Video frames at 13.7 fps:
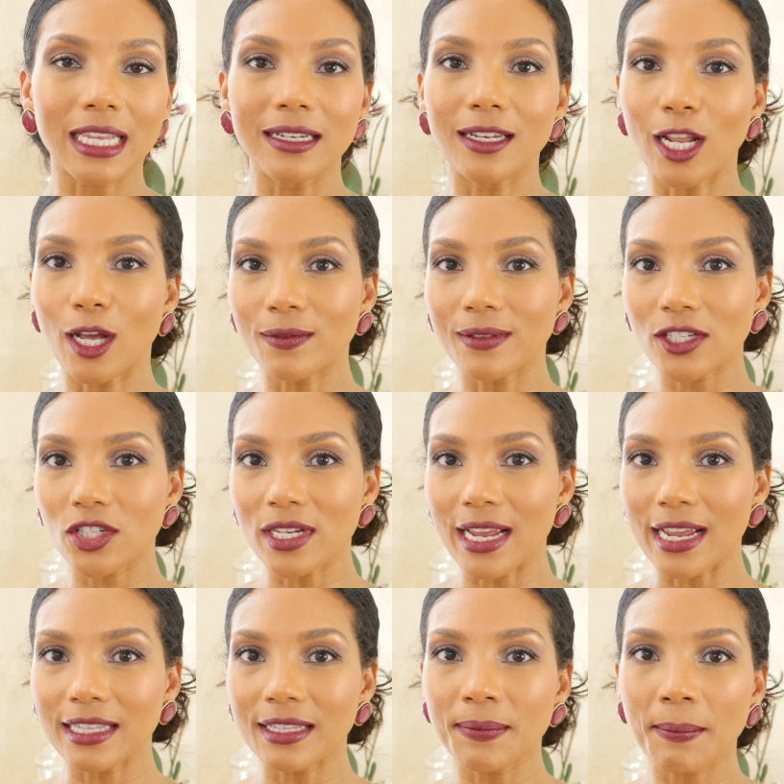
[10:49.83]
Love the
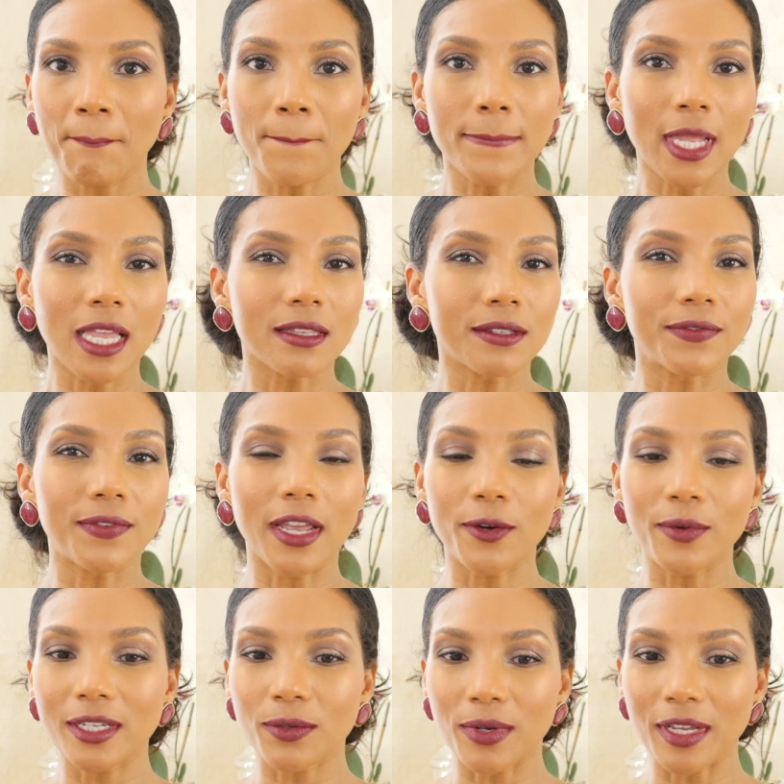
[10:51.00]
shade,
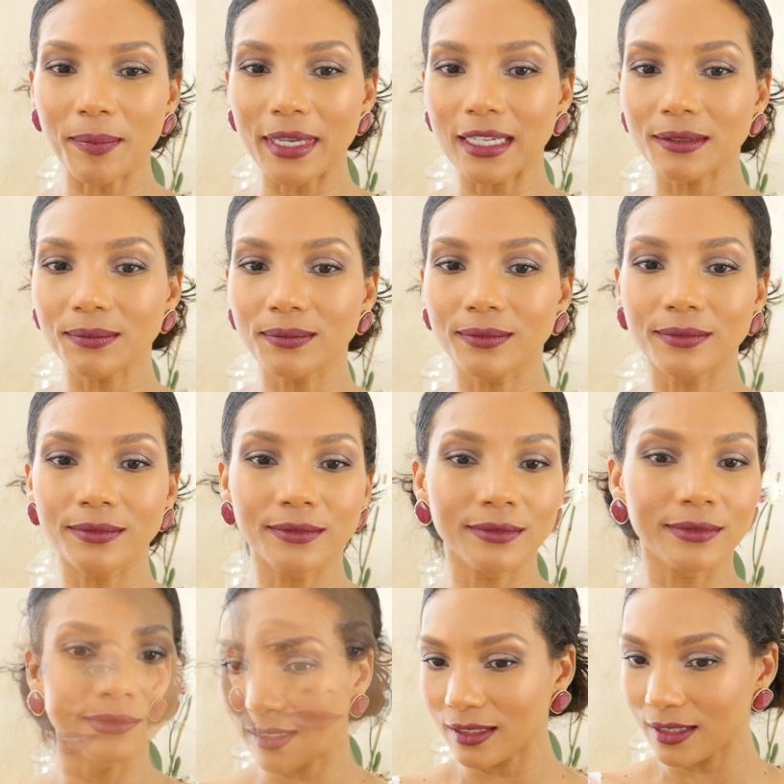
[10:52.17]
very creamy.
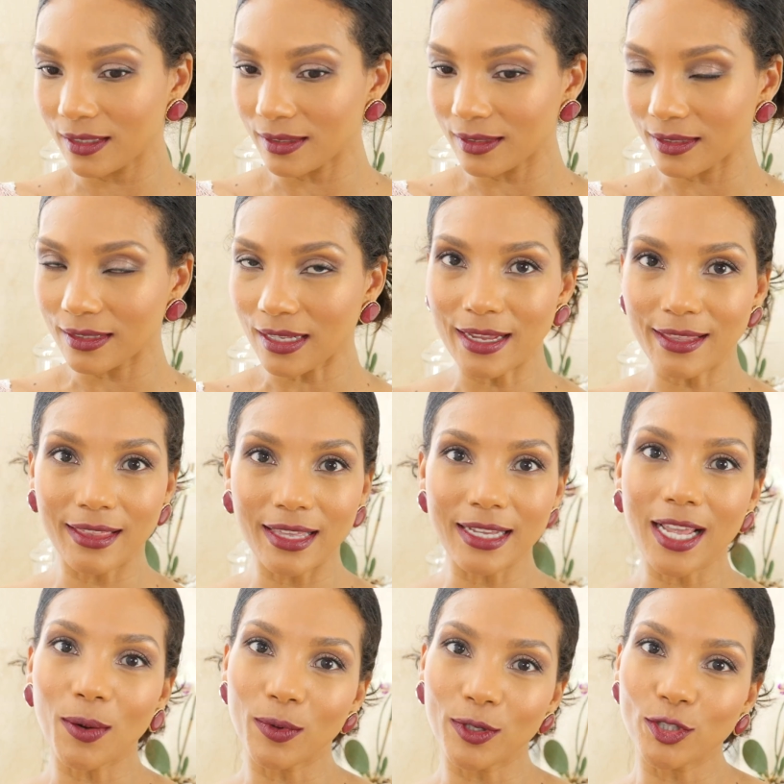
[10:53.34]
I think
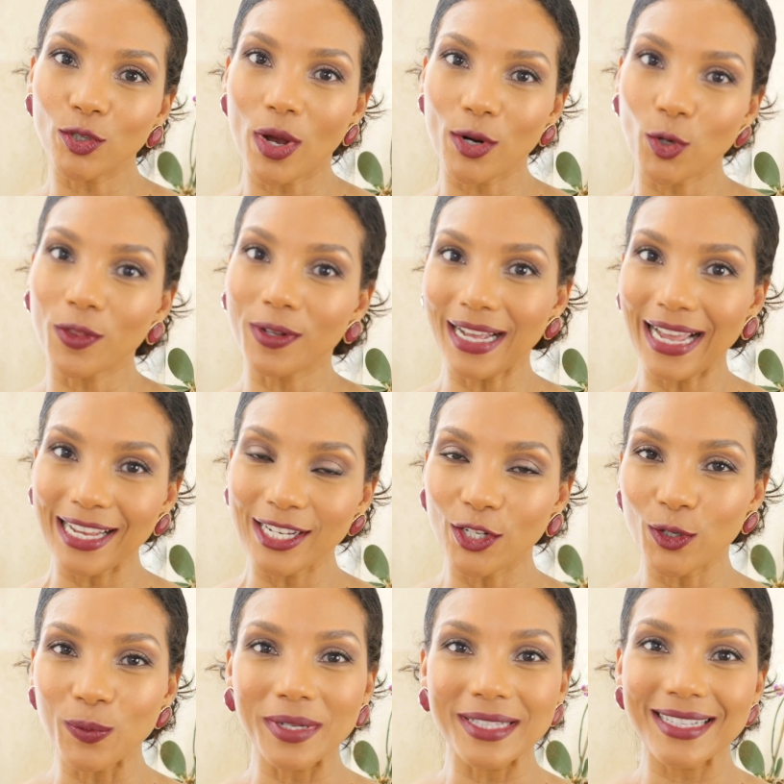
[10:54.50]
I would do another eye
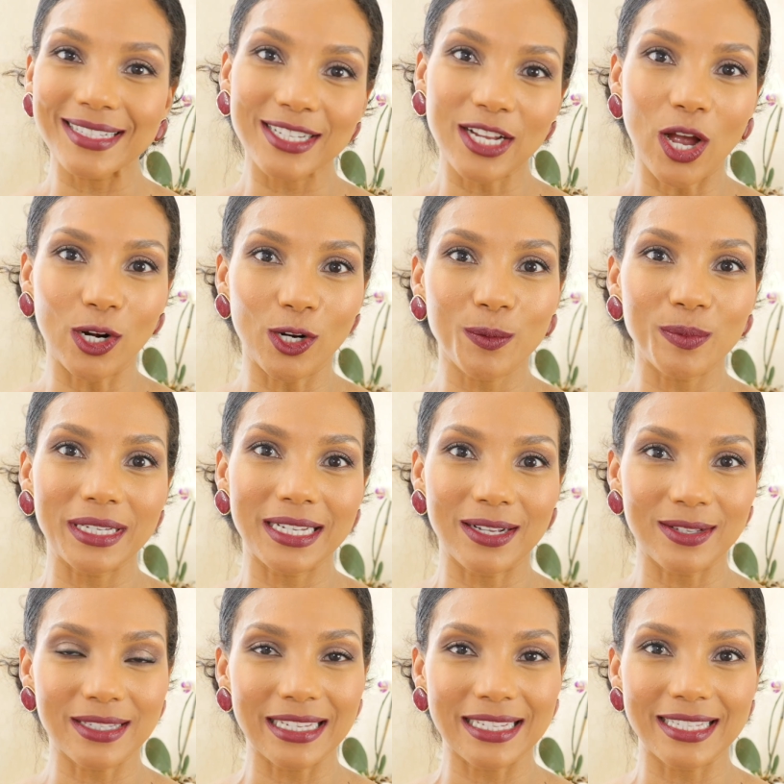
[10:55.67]
look with this color
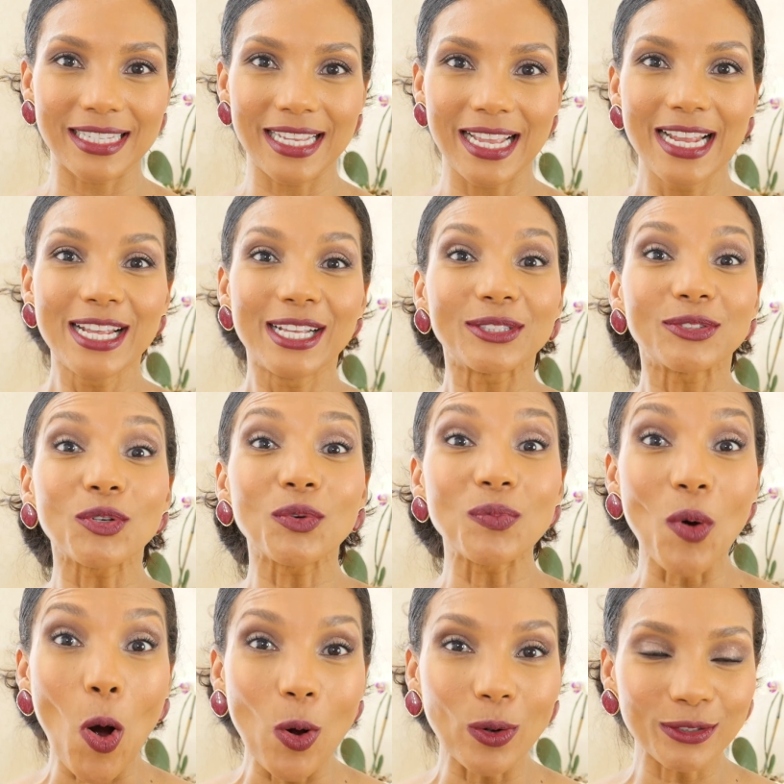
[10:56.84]
because it's too
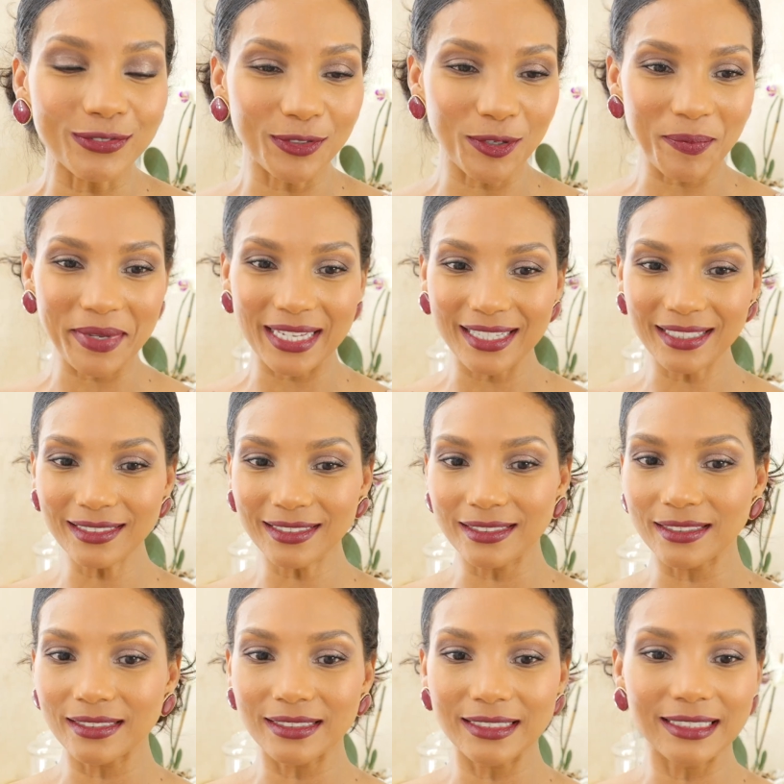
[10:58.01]
bold for me,
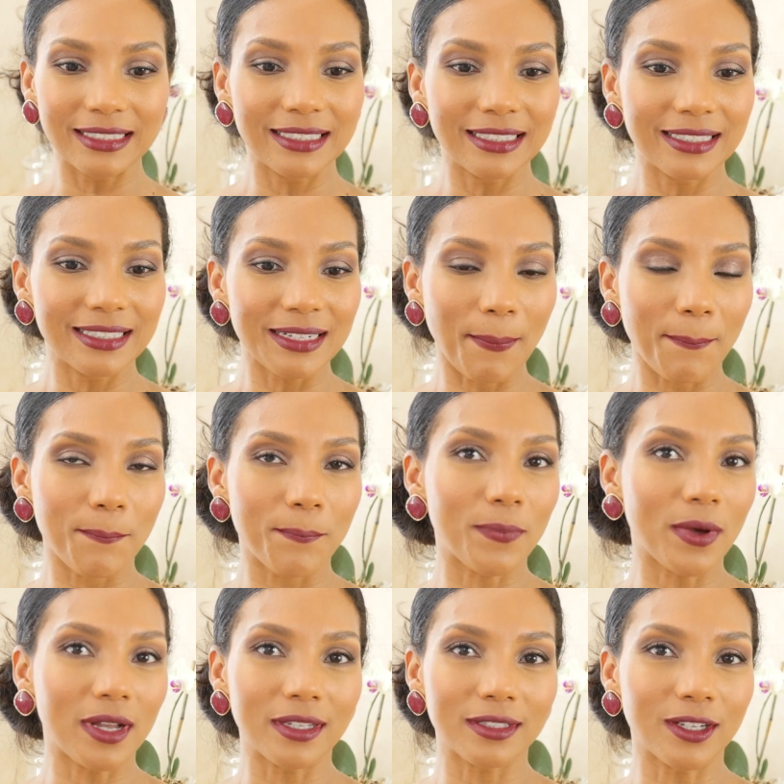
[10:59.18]

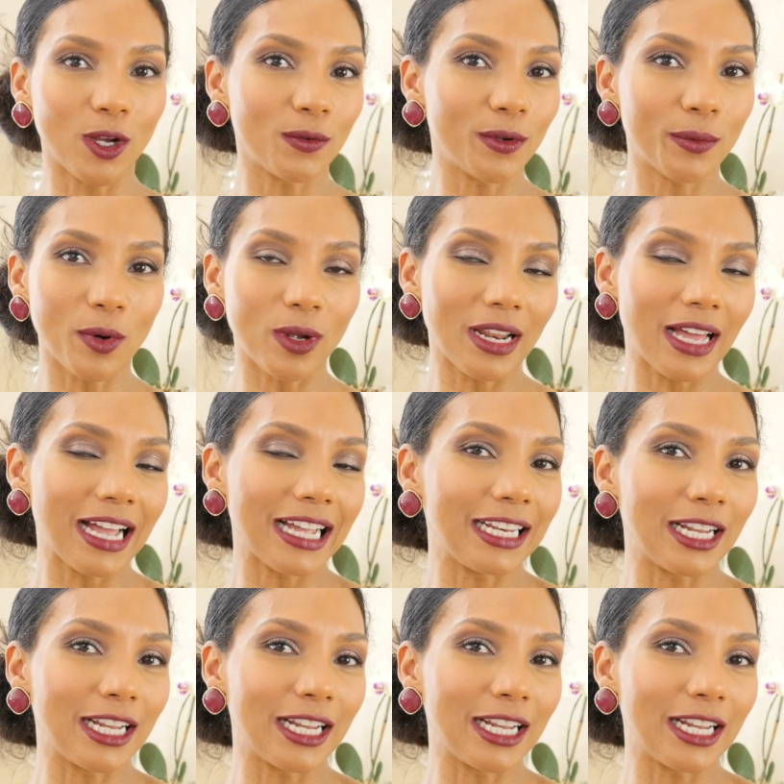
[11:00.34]
but overall I